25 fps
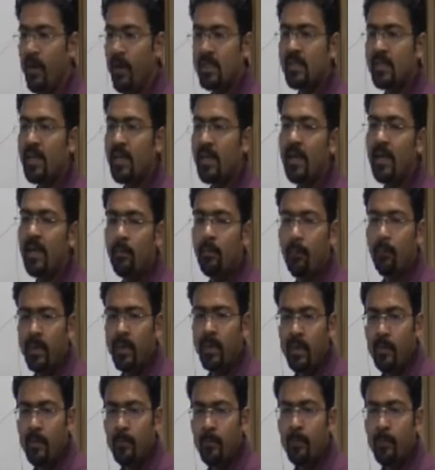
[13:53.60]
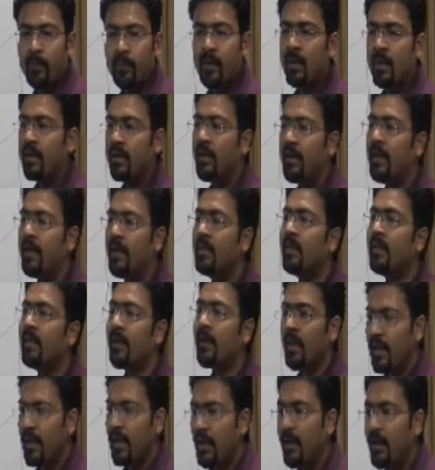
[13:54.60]
A and B, neither
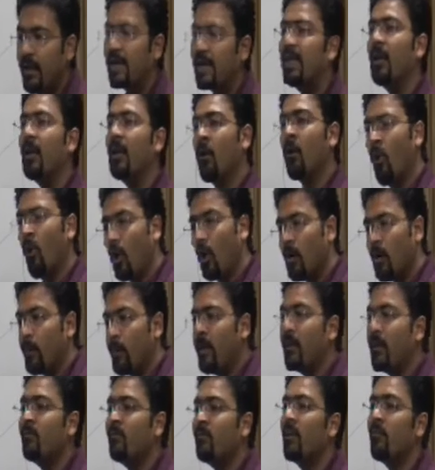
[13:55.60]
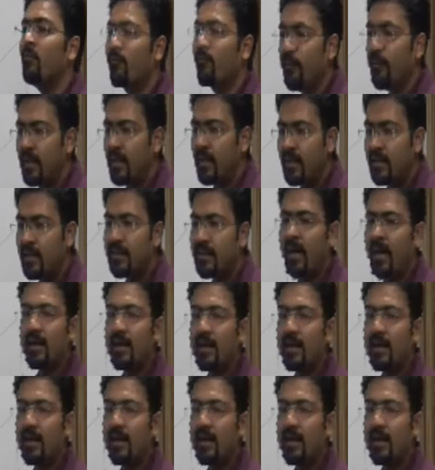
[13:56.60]
A nor B will feel that